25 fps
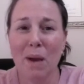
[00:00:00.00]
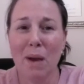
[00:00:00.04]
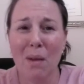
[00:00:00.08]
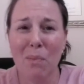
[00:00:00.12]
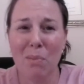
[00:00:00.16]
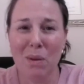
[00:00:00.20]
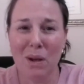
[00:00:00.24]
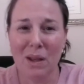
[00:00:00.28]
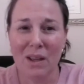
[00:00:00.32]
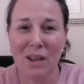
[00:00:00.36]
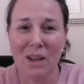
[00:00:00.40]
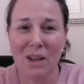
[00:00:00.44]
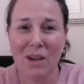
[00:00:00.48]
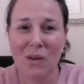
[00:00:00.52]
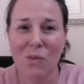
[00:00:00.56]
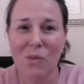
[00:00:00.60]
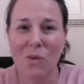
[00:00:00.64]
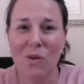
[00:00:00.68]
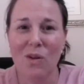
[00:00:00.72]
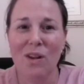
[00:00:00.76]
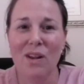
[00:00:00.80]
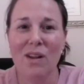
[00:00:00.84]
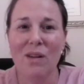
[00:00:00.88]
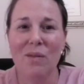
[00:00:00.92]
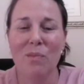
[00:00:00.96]
public
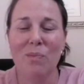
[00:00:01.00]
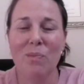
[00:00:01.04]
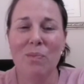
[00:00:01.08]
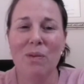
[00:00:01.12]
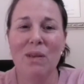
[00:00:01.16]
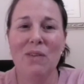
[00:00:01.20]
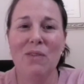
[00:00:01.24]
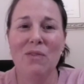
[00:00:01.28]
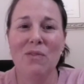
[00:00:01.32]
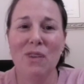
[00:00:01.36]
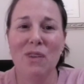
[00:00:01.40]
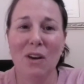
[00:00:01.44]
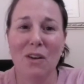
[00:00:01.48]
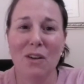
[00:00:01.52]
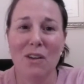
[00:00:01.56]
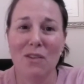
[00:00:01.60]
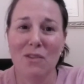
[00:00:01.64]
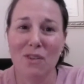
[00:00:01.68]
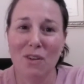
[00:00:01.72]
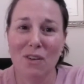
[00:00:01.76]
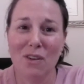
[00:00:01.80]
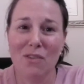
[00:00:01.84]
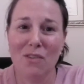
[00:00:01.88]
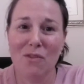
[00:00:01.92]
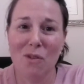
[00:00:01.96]
will be very,
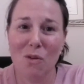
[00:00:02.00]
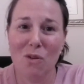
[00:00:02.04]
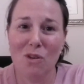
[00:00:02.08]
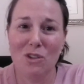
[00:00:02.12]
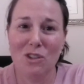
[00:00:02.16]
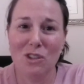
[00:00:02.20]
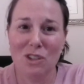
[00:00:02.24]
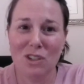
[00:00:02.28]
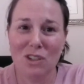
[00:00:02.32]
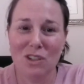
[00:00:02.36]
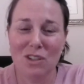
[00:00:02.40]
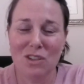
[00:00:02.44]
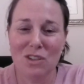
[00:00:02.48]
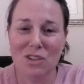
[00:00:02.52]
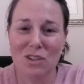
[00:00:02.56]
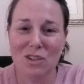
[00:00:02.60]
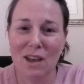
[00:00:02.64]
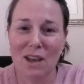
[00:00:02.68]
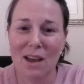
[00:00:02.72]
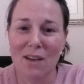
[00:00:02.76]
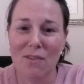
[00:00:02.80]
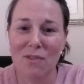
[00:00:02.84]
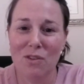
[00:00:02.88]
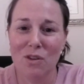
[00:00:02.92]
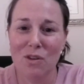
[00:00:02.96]
very fortunate to
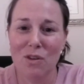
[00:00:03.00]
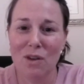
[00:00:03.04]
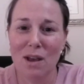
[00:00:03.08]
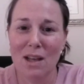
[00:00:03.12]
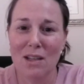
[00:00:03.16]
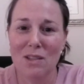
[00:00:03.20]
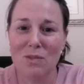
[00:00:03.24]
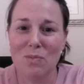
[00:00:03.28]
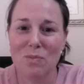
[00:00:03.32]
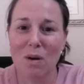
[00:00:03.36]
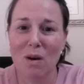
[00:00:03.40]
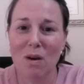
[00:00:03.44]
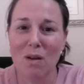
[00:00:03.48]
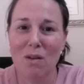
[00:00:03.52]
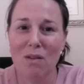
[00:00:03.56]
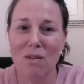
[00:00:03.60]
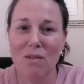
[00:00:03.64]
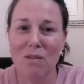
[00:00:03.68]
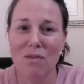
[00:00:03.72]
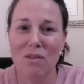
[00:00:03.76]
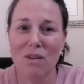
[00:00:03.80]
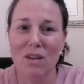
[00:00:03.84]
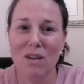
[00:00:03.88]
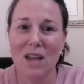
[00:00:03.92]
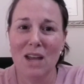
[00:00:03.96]
have you as part
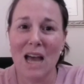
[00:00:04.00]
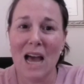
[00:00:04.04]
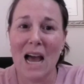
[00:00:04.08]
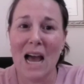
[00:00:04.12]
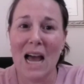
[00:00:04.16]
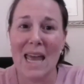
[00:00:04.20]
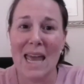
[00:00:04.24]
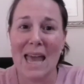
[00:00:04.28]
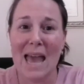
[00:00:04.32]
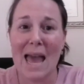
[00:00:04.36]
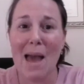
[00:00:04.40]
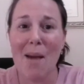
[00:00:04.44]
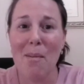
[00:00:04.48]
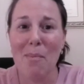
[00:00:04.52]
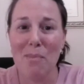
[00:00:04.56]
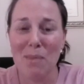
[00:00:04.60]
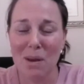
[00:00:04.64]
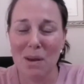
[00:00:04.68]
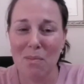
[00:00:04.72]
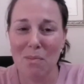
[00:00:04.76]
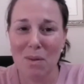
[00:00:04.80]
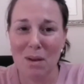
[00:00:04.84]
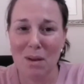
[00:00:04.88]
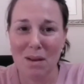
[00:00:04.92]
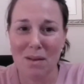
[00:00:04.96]
of I Am
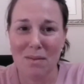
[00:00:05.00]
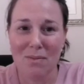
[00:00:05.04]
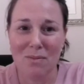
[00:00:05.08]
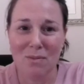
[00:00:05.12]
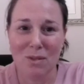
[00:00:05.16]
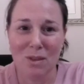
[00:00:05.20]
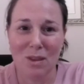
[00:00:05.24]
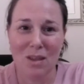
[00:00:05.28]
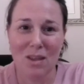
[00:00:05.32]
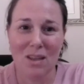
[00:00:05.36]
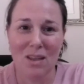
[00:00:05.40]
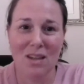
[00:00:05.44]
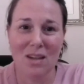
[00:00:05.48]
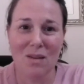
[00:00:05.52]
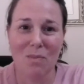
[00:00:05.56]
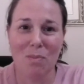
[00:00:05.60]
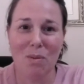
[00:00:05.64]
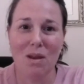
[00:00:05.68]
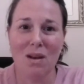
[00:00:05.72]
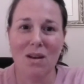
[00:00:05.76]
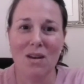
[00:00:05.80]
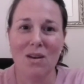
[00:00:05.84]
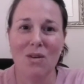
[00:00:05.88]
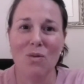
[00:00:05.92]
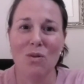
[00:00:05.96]
member, the
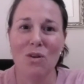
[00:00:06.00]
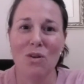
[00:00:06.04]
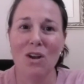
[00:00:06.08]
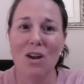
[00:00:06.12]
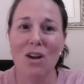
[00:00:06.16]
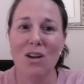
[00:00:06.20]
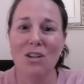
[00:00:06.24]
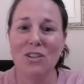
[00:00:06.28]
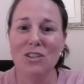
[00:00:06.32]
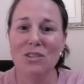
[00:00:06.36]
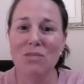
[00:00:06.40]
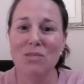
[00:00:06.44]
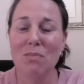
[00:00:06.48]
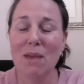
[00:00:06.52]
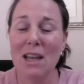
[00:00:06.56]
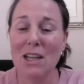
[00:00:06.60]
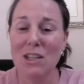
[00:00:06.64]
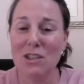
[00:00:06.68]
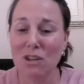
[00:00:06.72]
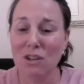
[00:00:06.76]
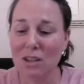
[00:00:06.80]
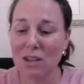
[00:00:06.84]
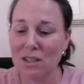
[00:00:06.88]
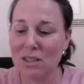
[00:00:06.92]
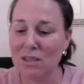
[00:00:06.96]
Independent Audiologist
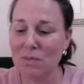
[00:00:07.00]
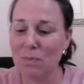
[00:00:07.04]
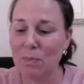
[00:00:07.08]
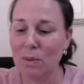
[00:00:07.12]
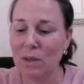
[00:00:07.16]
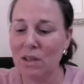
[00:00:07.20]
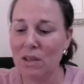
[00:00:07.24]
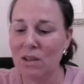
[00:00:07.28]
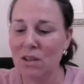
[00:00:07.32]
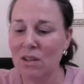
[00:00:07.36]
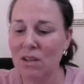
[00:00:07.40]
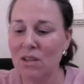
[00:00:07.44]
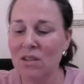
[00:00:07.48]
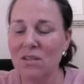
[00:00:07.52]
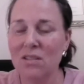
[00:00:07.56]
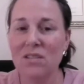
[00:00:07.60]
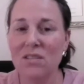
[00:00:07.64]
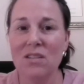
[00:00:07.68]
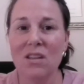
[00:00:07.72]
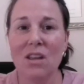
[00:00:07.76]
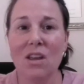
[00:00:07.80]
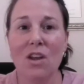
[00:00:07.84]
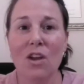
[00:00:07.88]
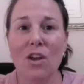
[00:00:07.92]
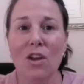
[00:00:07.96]
Matrix,
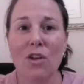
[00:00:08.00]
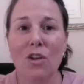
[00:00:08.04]
because